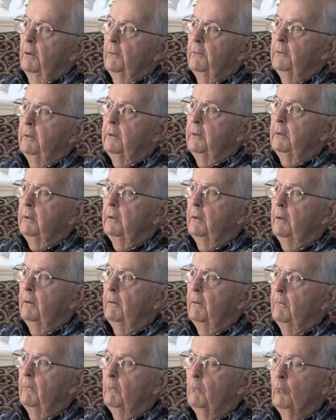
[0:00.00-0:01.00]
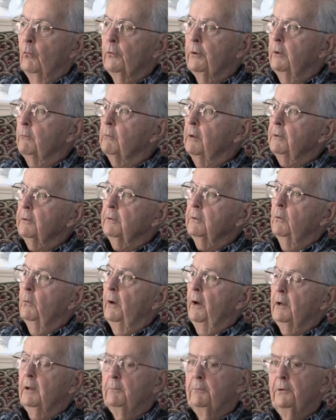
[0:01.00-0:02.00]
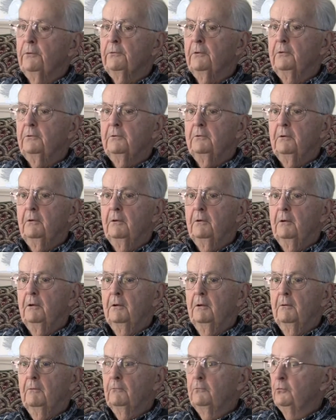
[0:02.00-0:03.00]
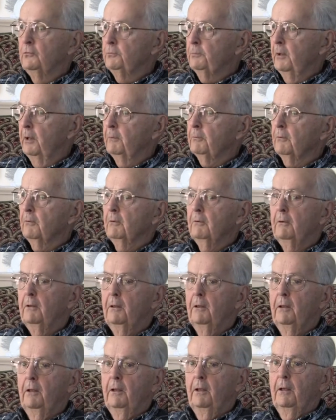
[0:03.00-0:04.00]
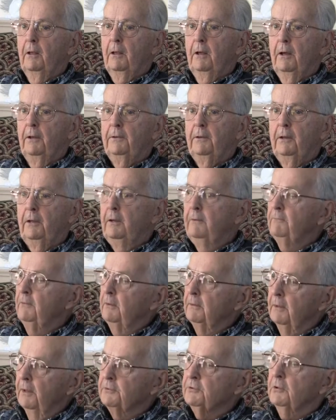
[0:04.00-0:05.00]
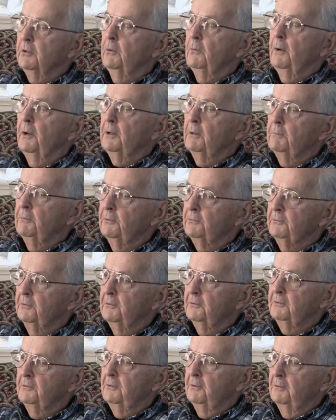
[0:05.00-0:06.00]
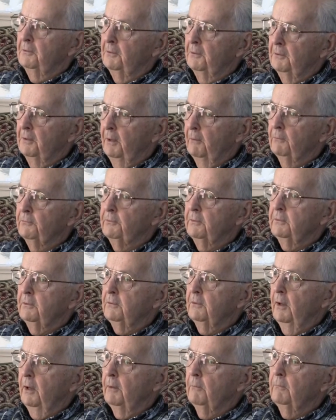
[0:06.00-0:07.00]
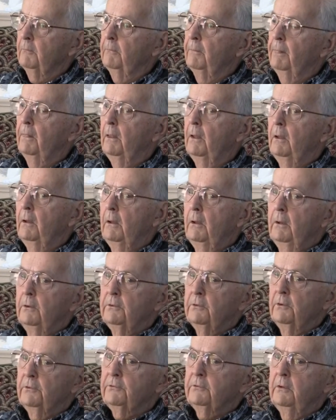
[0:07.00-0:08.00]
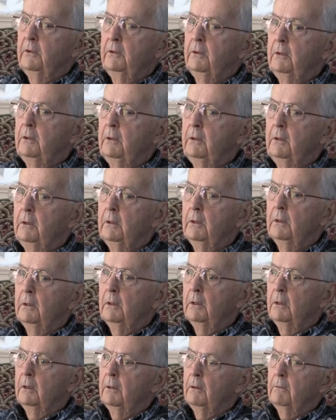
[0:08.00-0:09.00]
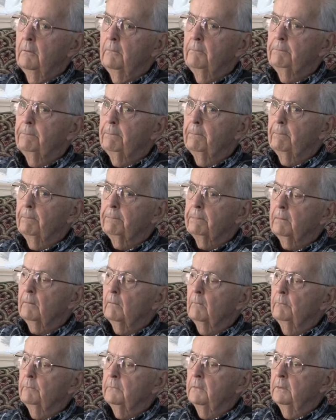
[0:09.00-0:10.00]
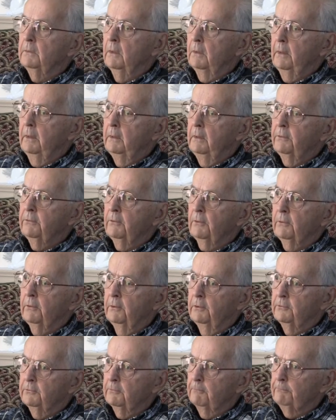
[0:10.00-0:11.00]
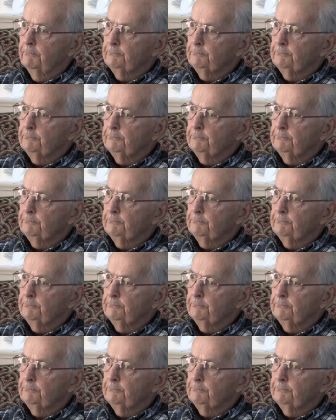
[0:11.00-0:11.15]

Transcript: the Morning Record go out of business, newspapers, and the Evening Ledger go out of business. And that was the time just in the, uh, in the late 30s.